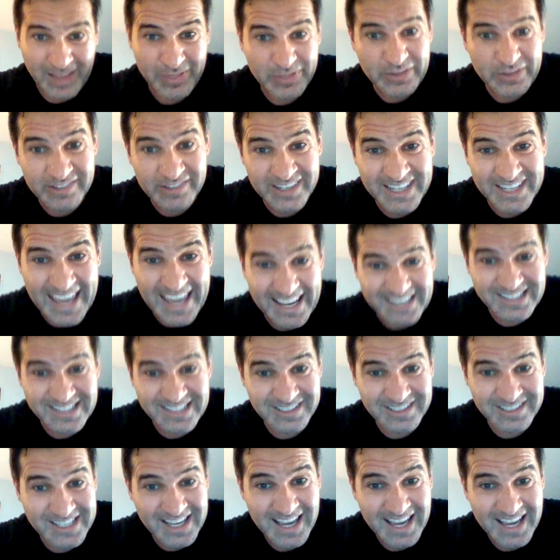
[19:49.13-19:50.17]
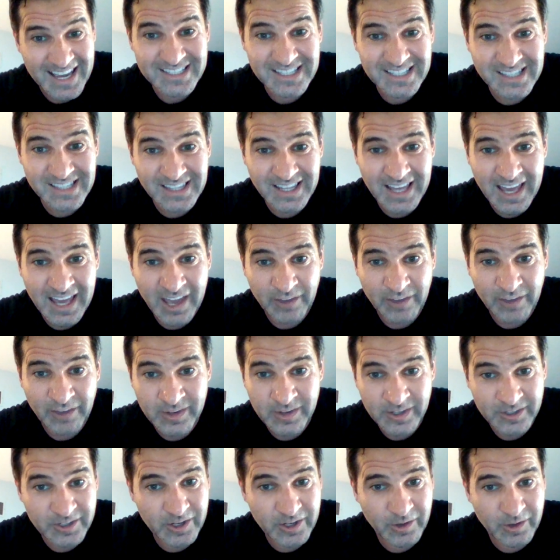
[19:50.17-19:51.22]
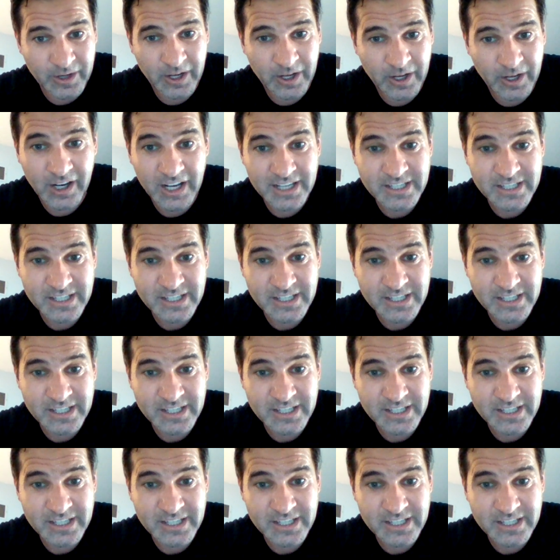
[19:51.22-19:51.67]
exercises left. You're doing awesome.